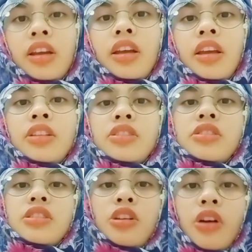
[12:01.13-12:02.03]
in
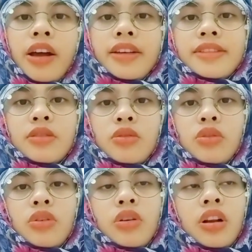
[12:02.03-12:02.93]
senior high
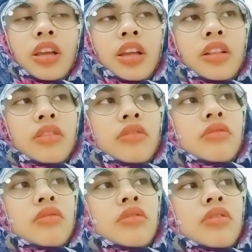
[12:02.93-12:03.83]
school in